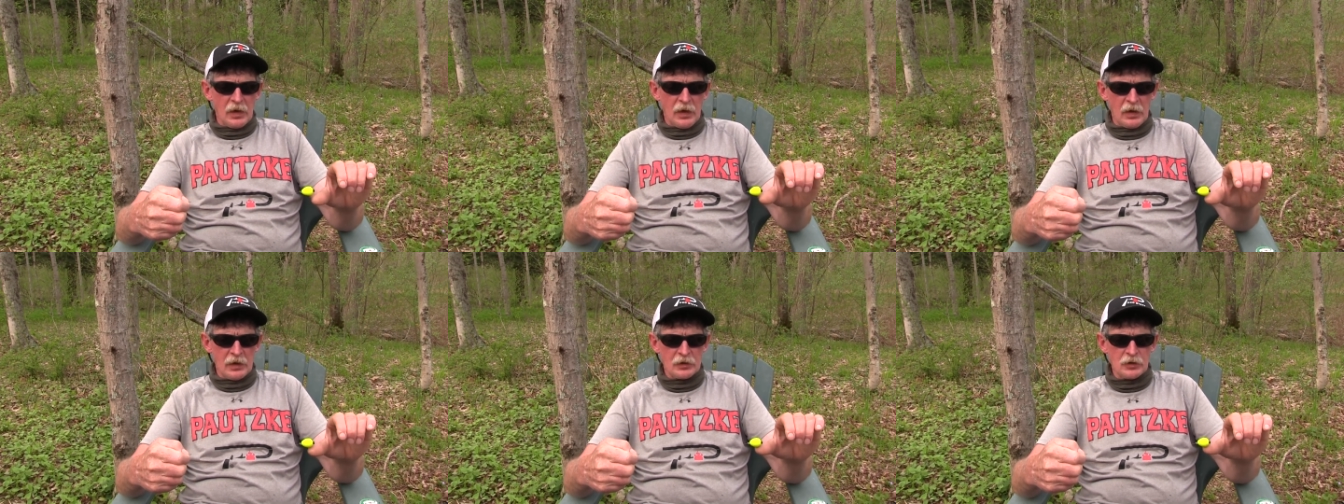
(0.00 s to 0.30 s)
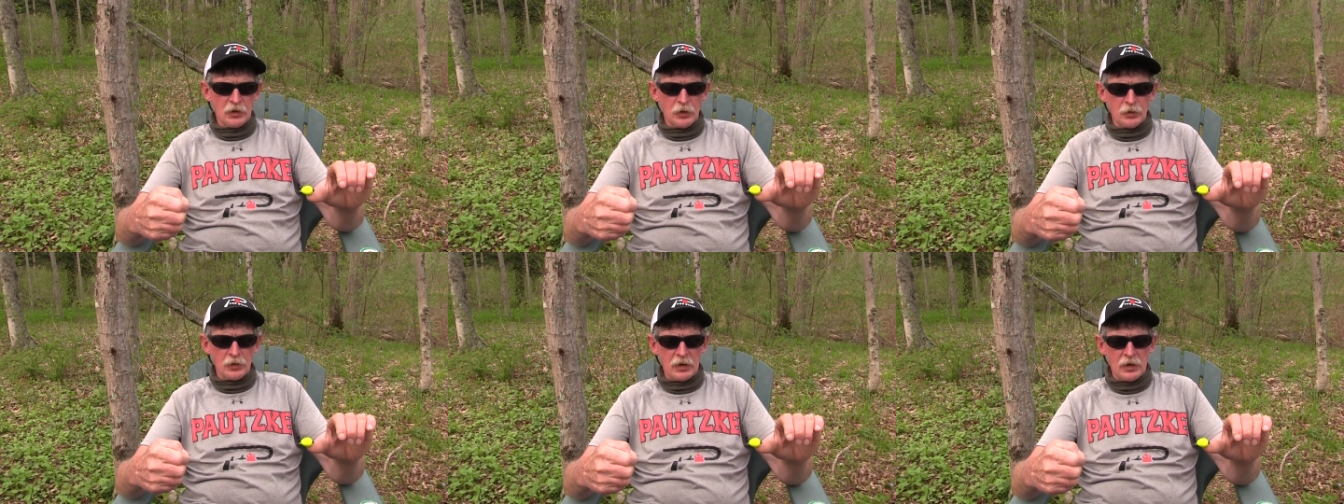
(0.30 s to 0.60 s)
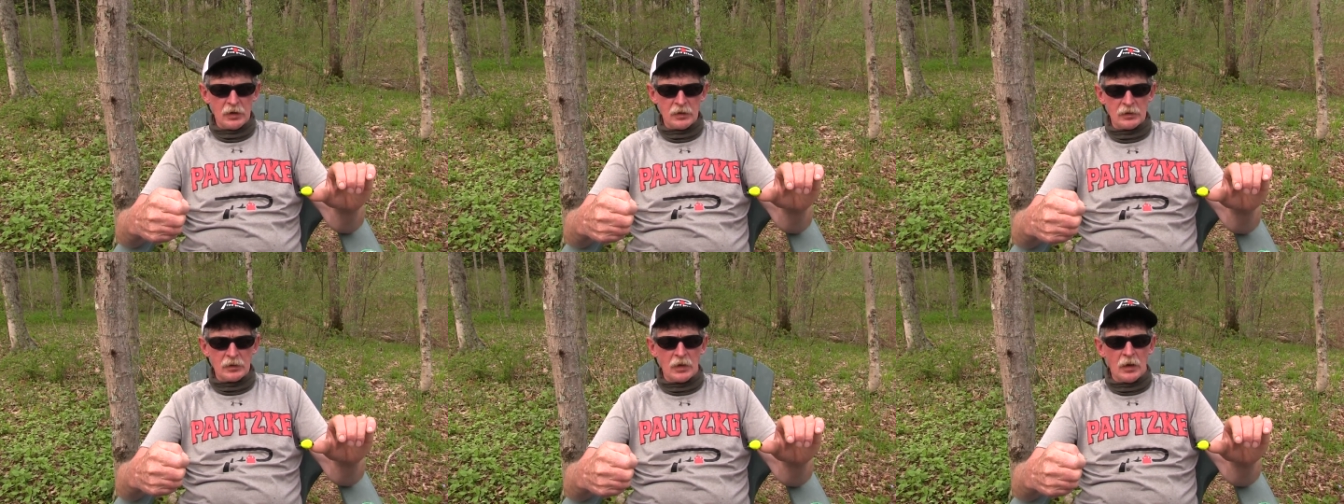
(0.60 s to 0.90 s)
and you
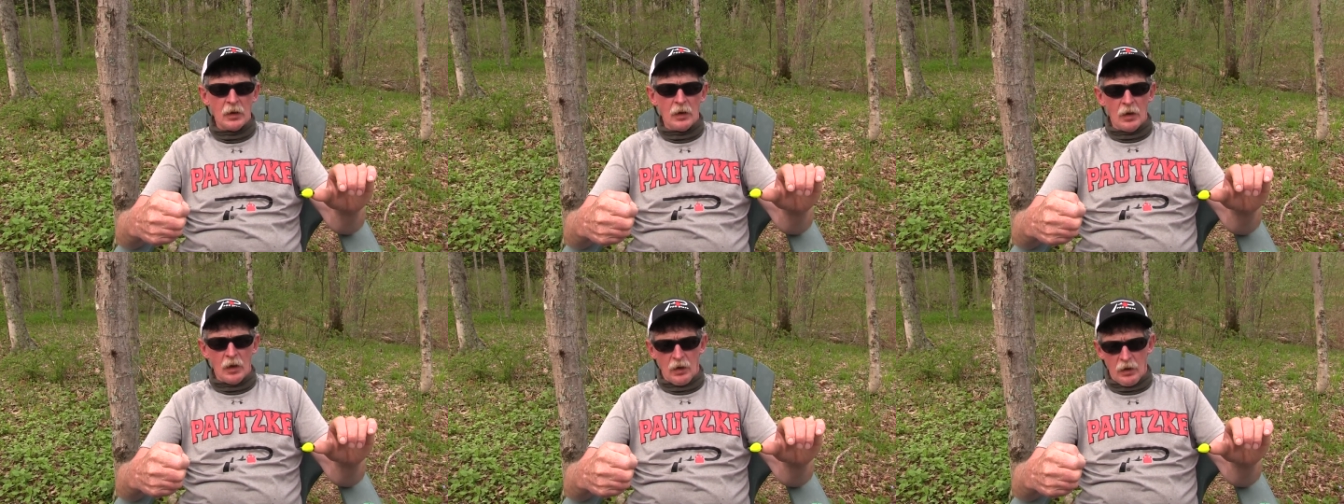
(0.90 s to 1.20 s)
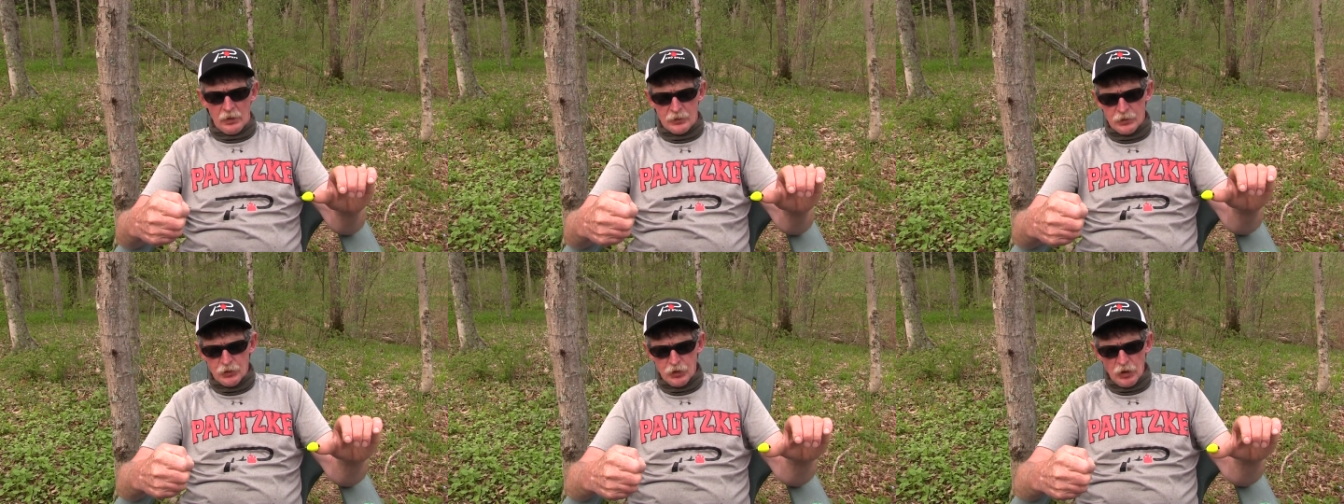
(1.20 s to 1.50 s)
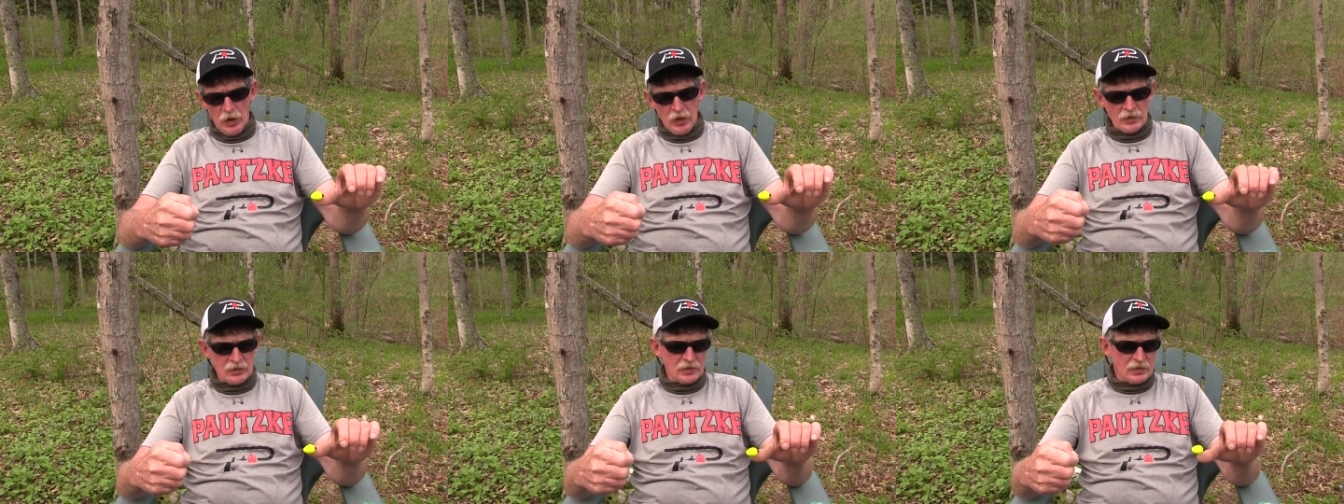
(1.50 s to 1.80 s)
can
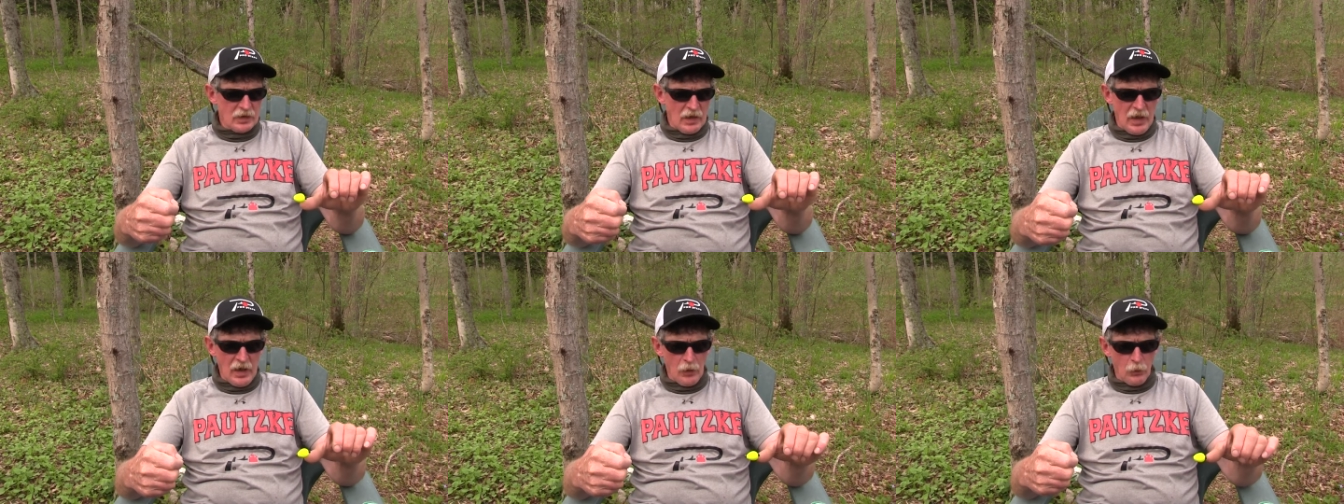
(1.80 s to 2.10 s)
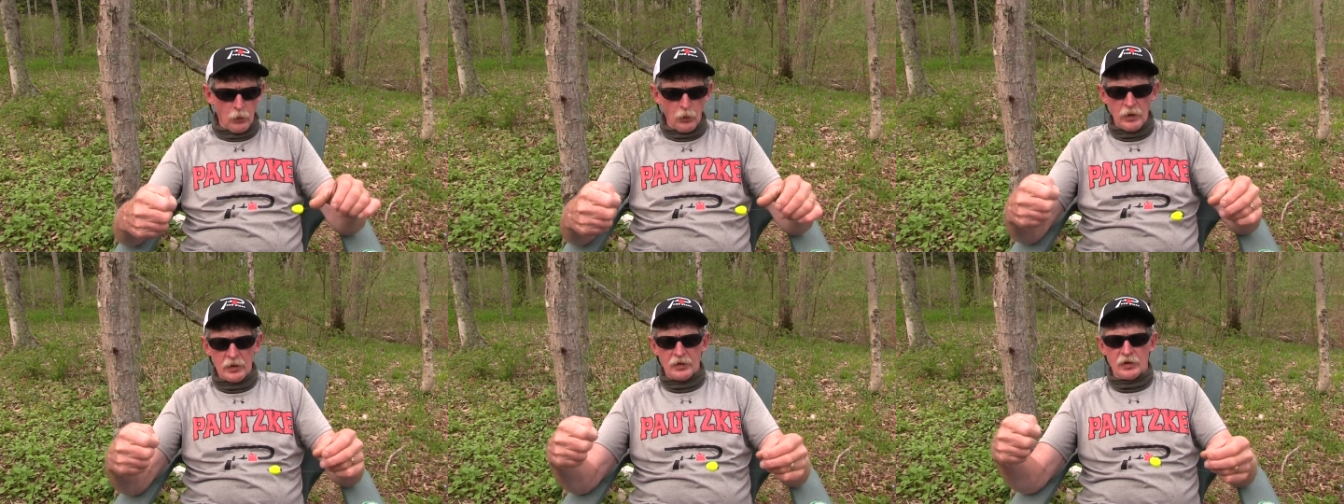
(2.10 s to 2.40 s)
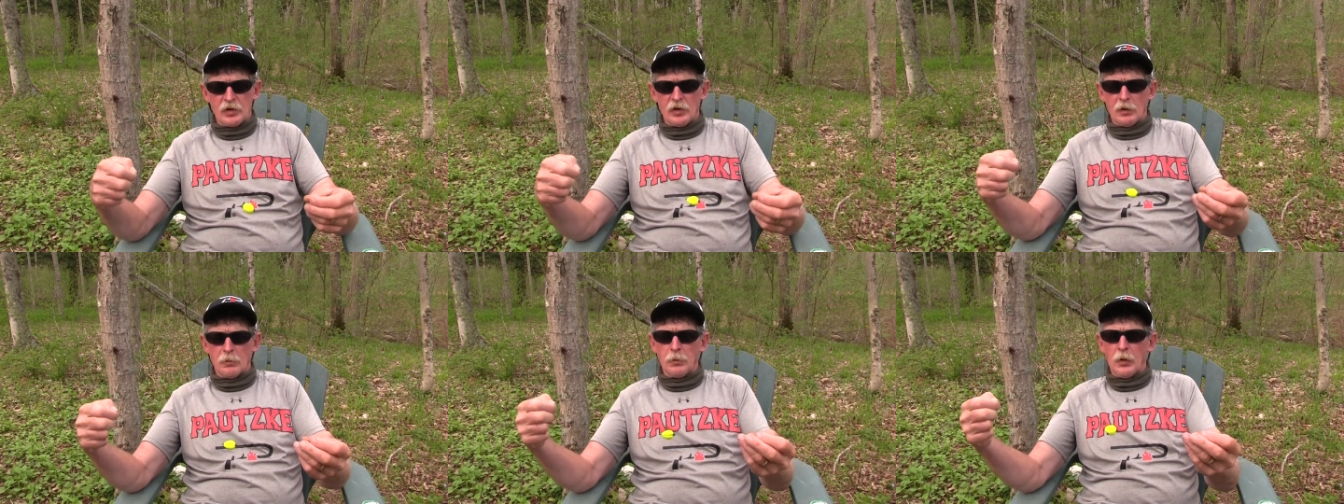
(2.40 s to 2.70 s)
adjust that
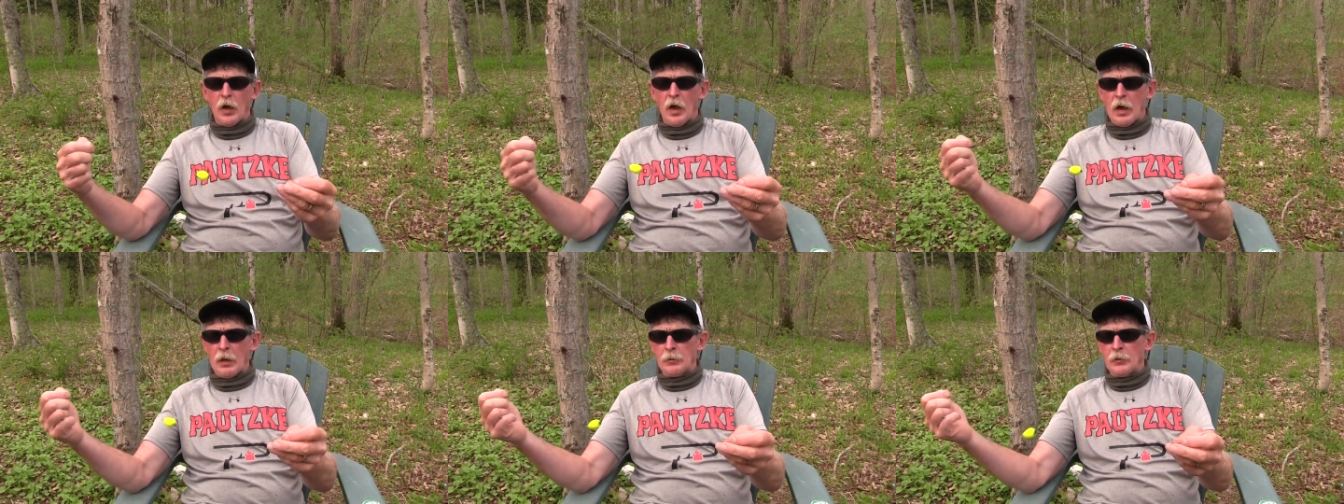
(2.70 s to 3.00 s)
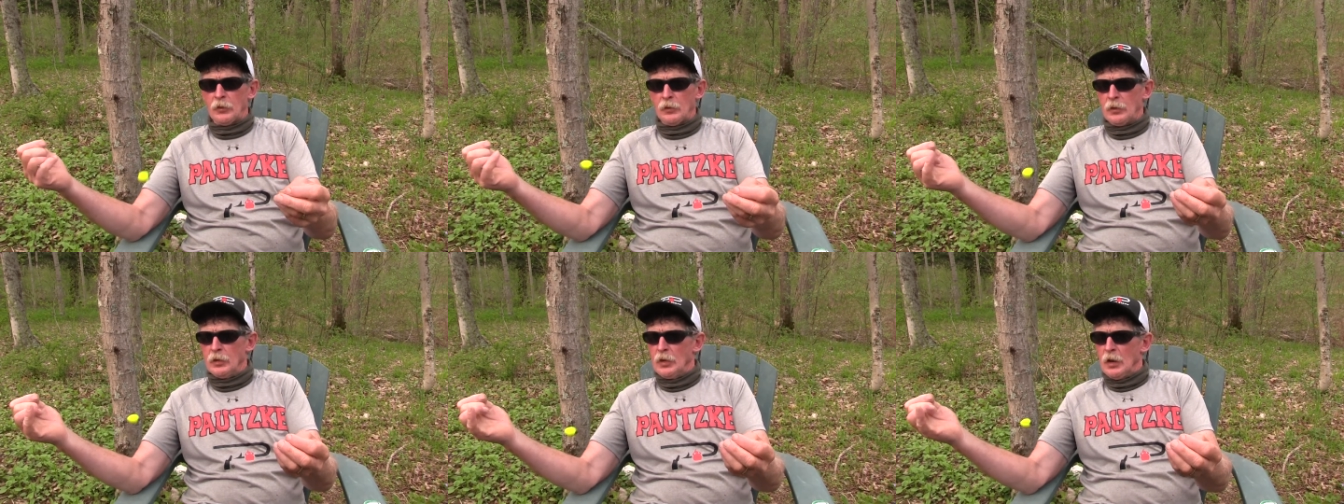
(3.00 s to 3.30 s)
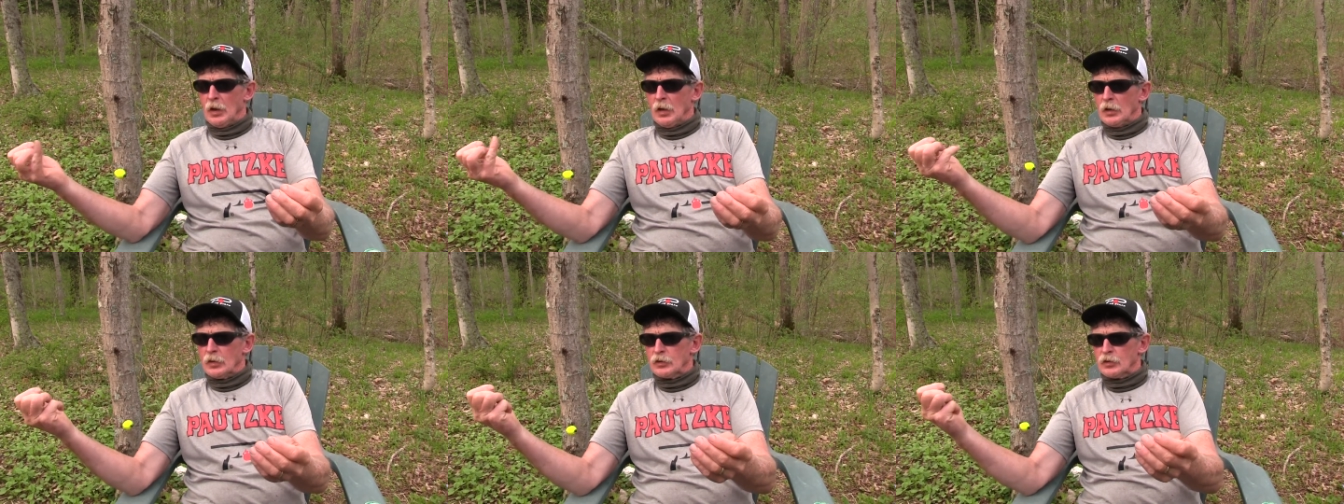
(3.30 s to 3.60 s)
with your bobber.
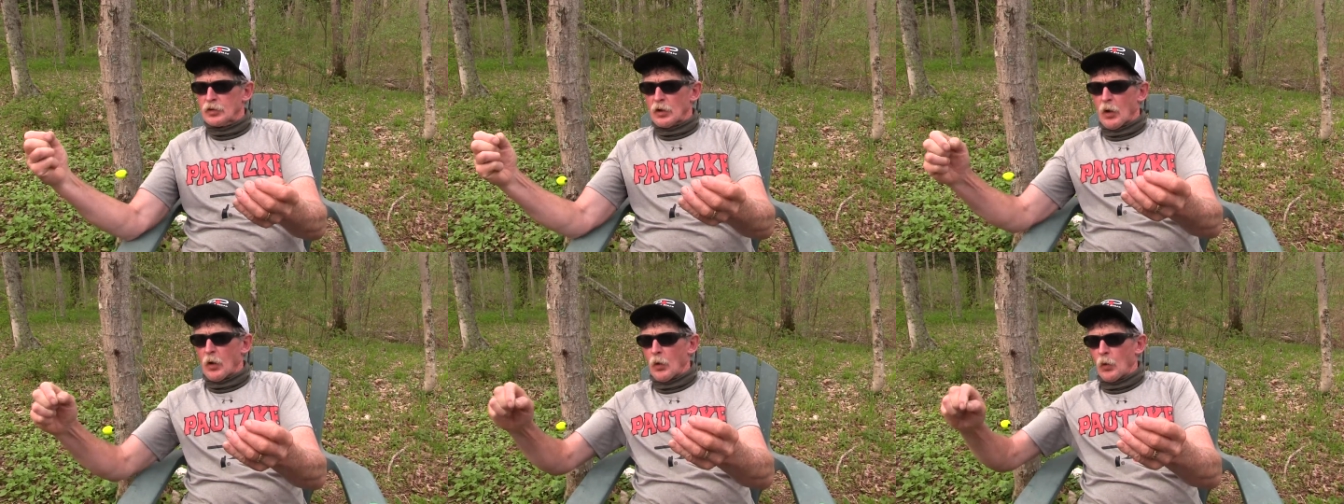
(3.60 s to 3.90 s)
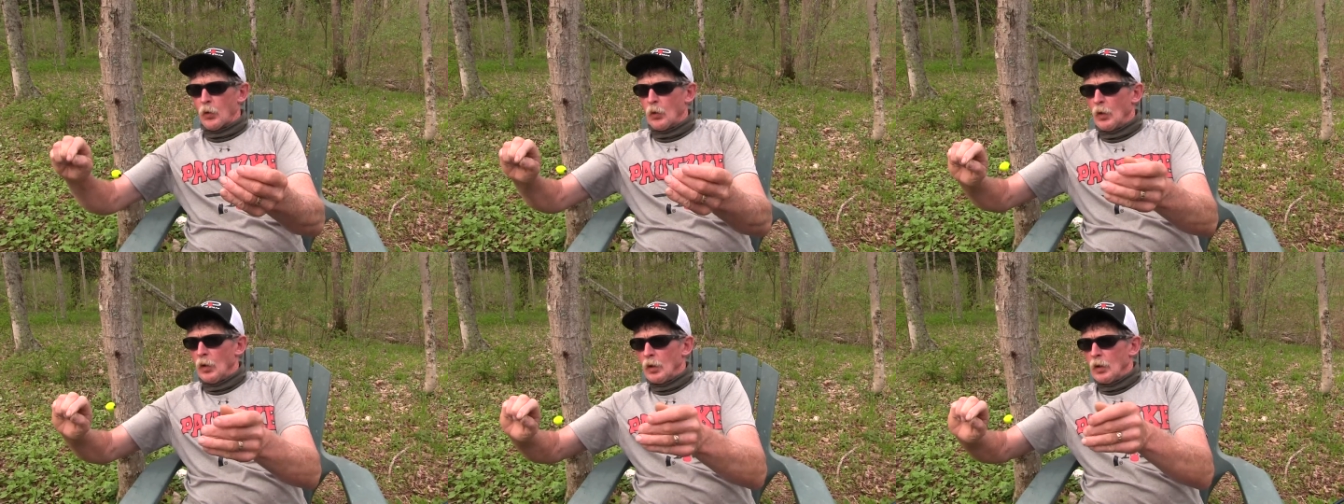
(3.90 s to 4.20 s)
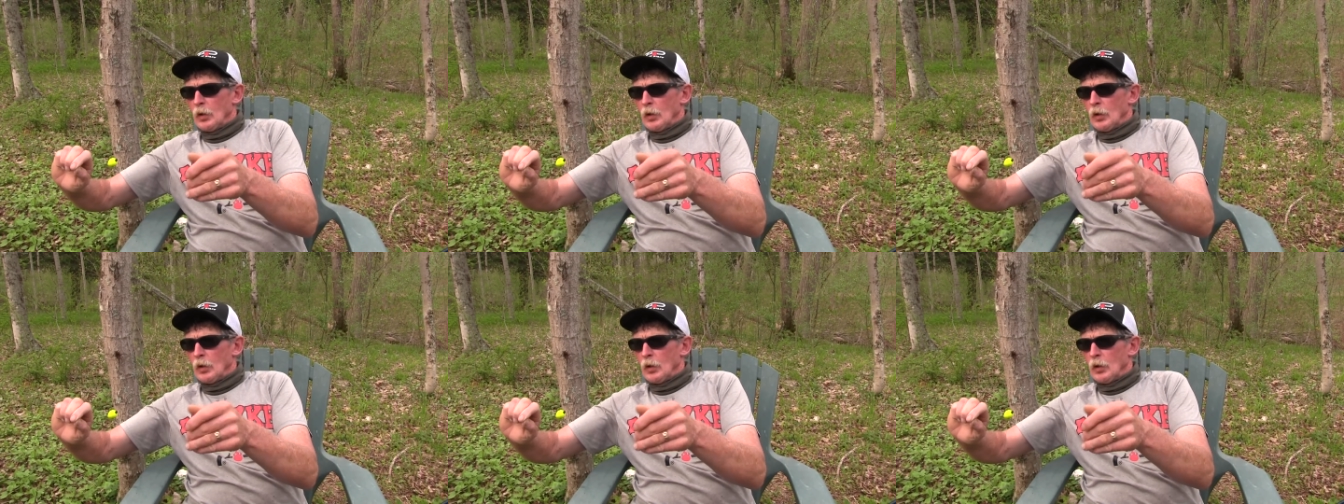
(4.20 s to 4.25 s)
So